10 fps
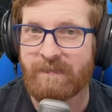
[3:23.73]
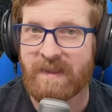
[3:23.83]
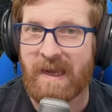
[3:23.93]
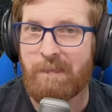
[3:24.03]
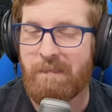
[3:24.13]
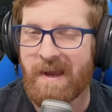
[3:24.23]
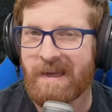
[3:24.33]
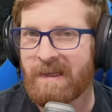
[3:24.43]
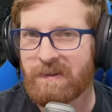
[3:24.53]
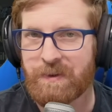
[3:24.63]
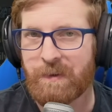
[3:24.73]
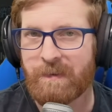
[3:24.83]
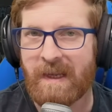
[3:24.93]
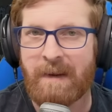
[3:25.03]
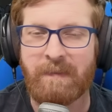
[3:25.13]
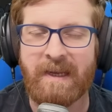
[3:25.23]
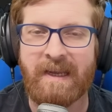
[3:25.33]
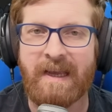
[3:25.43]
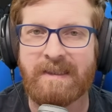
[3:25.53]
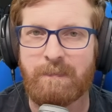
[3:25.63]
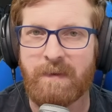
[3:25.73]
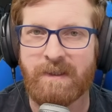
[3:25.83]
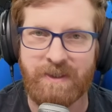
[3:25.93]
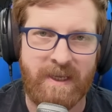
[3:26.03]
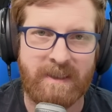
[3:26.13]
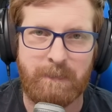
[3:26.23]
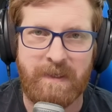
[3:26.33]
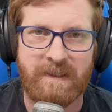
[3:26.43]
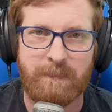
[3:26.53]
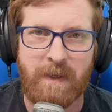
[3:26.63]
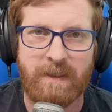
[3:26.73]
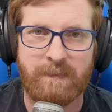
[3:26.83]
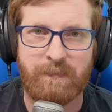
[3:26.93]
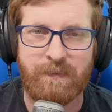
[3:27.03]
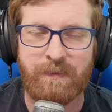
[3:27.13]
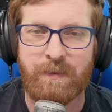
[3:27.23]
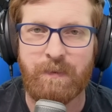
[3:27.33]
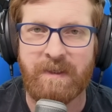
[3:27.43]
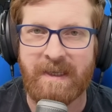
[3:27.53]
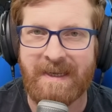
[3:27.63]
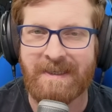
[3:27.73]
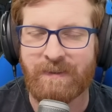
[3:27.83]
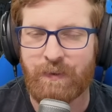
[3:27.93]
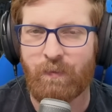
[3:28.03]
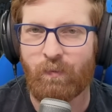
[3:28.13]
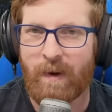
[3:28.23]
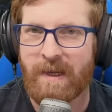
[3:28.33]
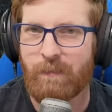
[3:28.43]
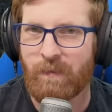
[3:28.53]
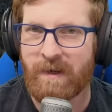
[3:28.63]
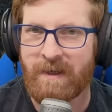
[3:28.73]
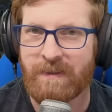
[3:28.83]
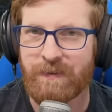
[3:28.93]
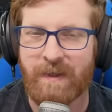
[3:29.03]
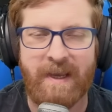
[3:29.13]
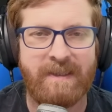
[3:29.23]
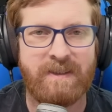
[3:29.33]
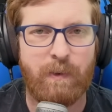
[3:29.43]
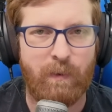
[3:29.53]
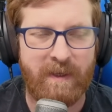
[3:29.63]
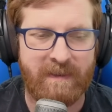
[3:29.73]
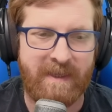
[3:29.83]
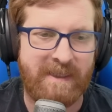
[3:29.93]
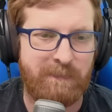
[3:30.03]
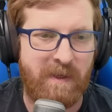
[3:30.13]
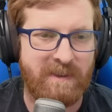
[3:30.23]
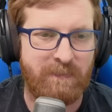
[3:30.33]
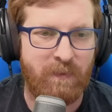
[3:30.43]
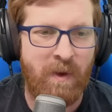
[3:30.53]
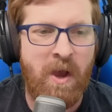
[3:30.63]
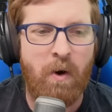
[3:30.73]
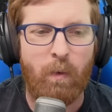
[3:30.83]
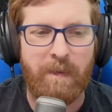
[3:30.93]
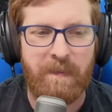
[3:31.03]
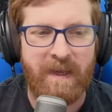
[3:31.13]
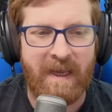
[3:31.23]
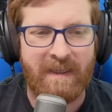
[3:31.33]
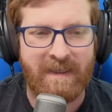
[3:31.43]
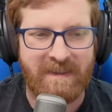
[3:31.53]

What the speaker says: and making sure that I'm getting as much XP as possible to get to rank 100 as quickly as possible, one thing I like to